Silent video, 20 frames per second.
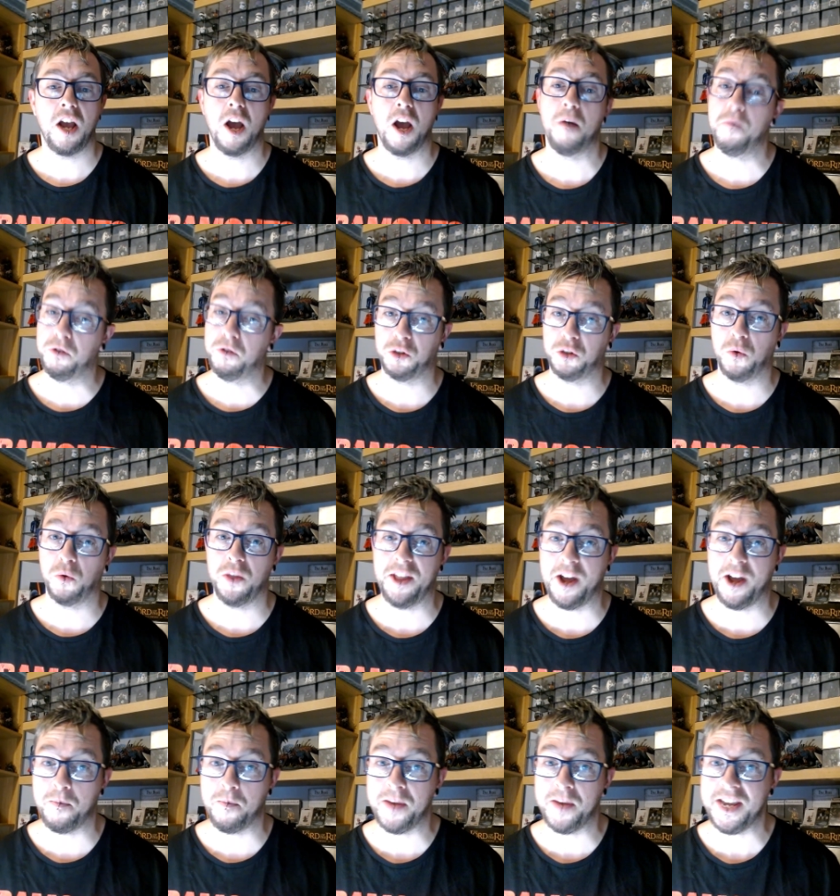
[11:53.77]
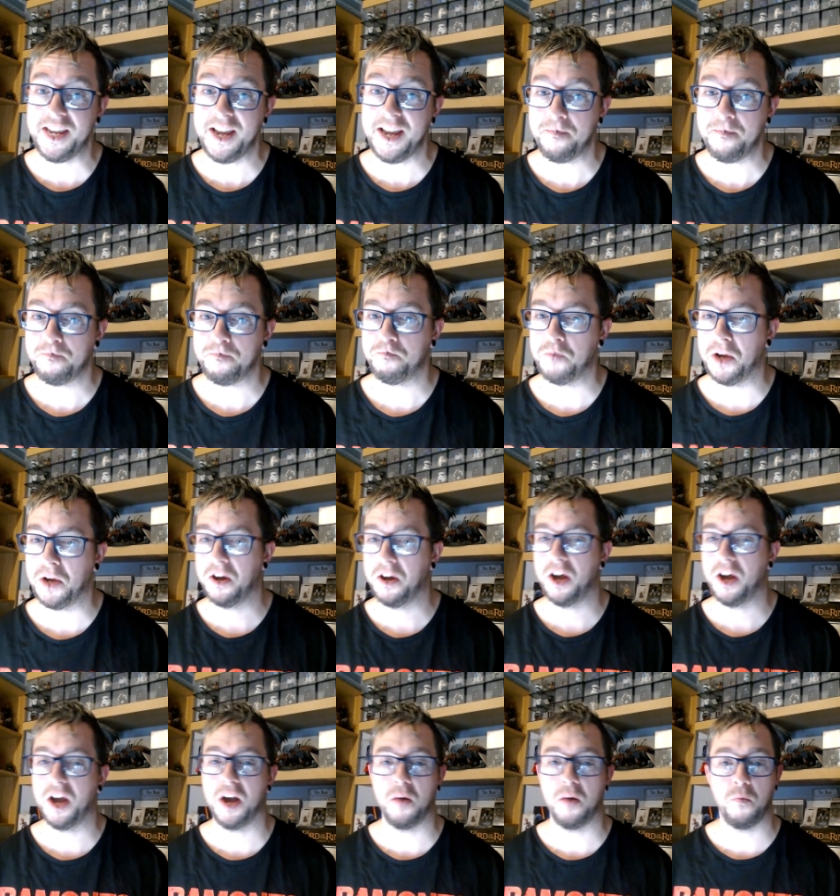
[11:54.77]
I'm not sure what that'll be yet,
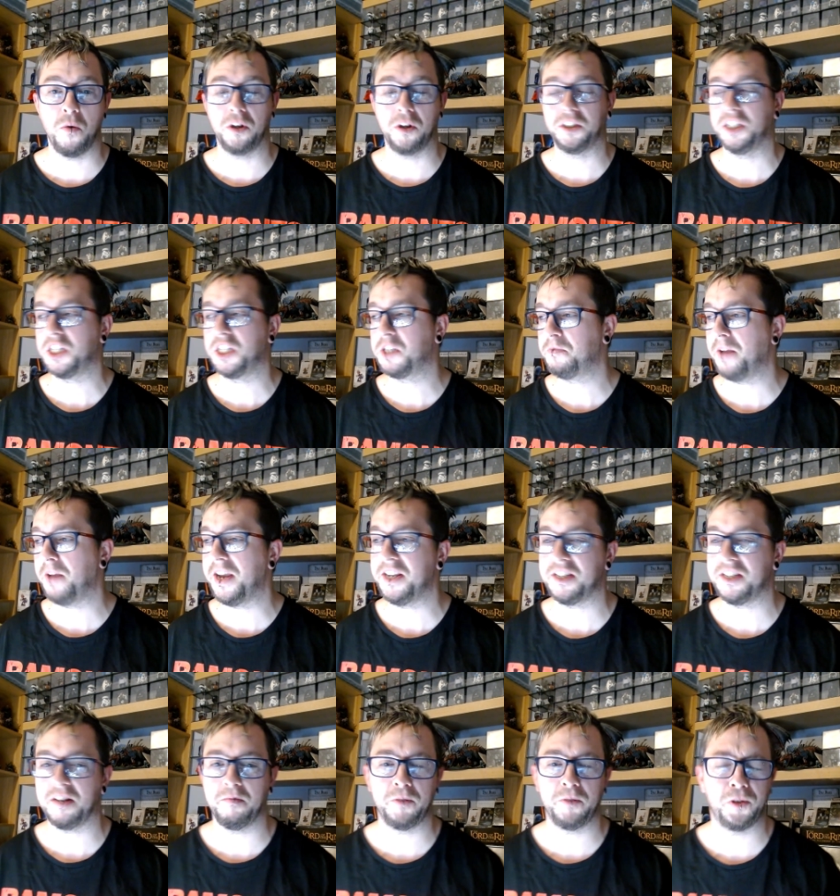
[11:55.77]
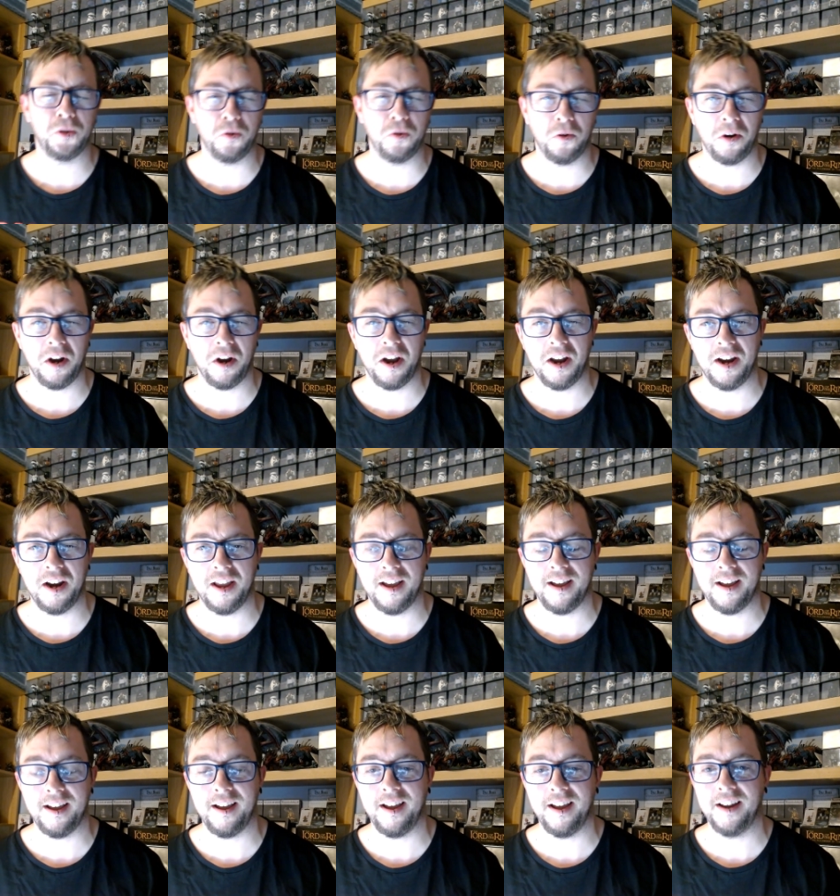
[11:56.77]
but watch this space. I'm sure
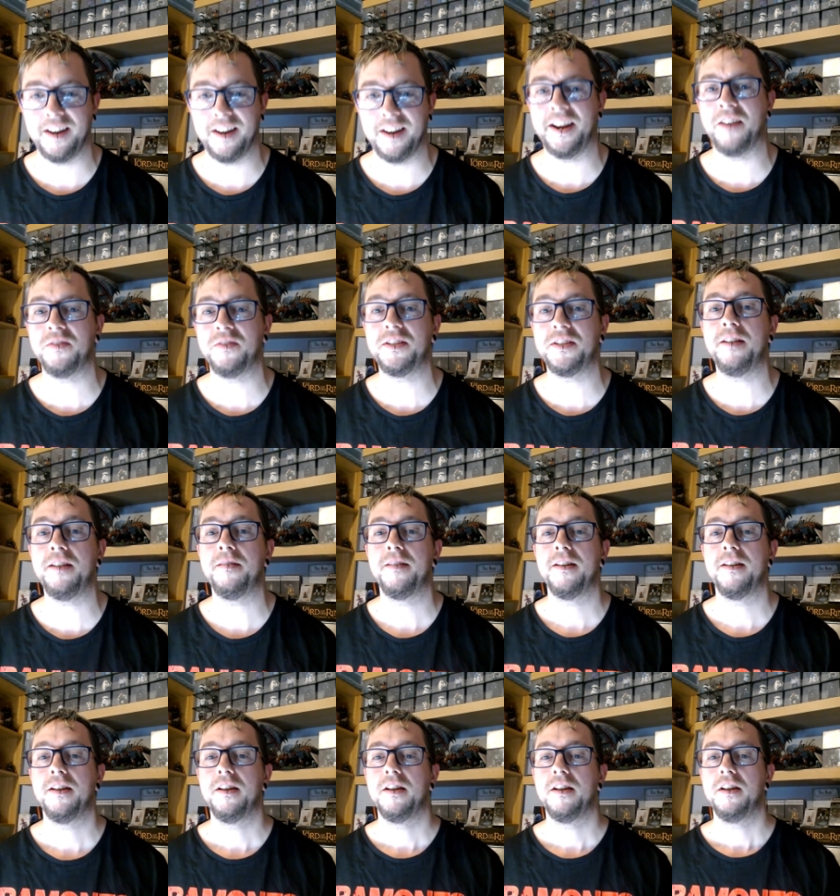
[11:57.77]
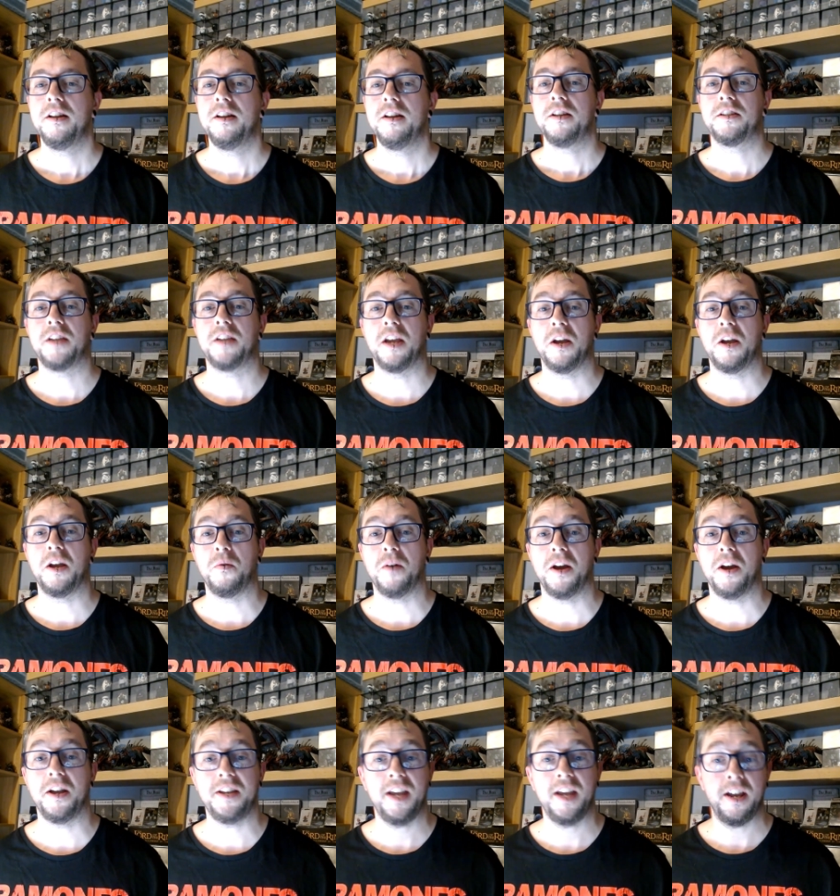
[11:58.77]
I'll announce it.
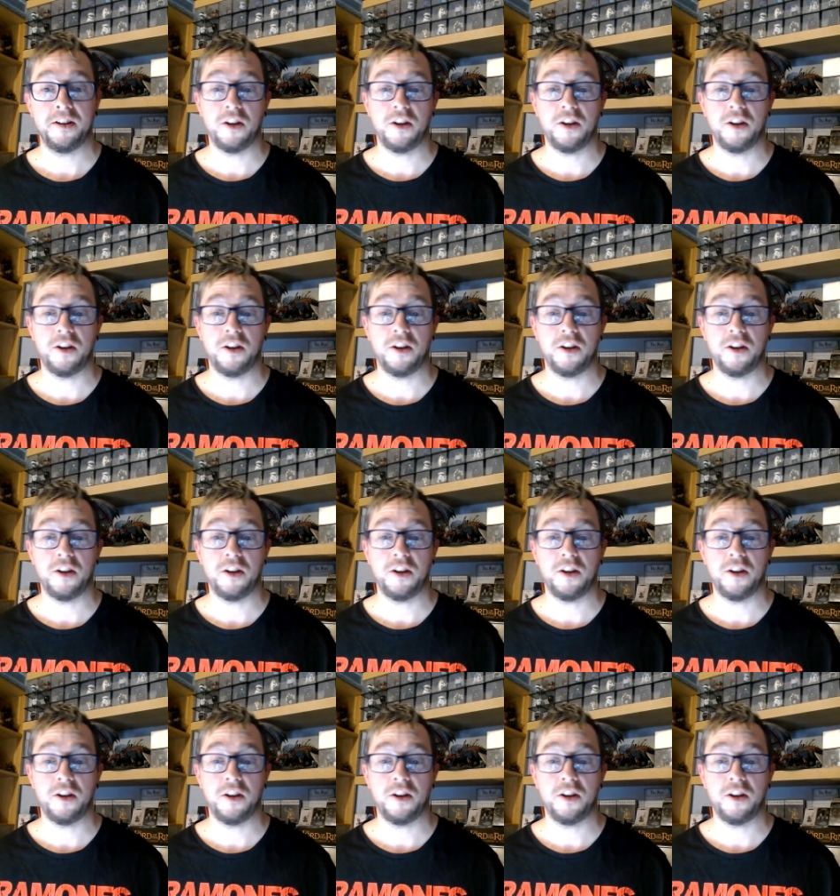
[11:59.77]
So yeah,